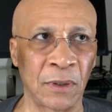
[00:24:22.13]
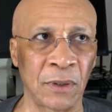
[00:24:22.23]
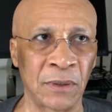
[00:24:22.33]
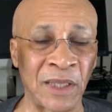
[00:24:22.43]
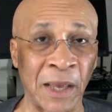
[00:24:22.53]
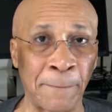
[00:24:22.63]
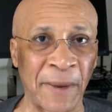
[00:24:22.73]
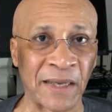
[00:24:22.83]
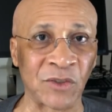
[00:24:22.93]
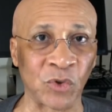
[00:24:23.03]
the
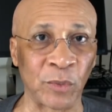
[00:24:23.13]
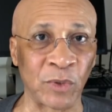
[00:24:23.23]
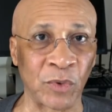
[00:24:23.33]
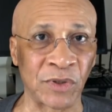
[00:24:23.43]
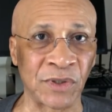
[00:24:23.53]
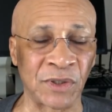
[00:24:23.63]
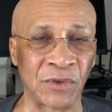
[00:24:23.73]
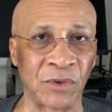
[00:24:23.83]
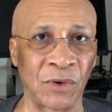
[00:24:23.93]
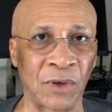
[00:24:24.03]
impact is going to be worse than New
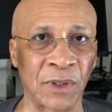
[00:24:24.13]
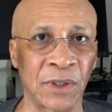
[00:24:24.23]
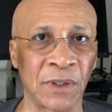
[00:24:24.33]
York.